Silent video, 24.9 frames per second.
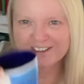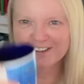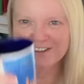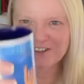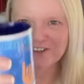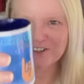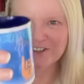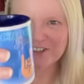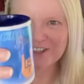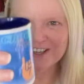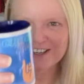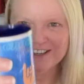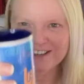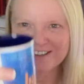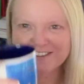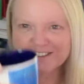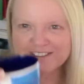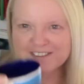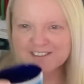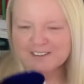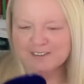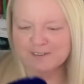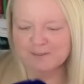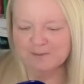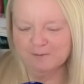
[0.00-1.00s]

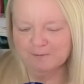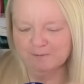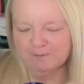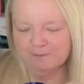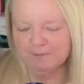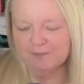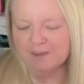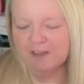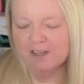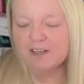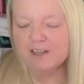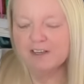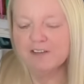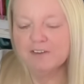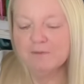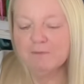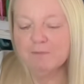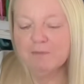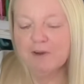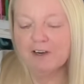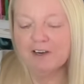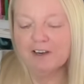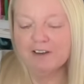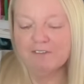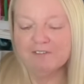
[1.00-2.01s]
Cheers.
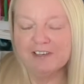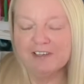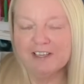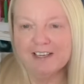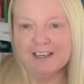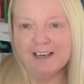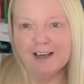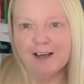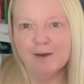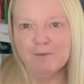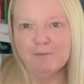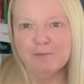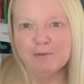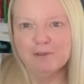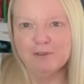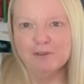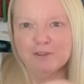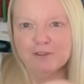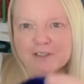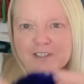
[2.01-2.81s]
My lovely cup. Look,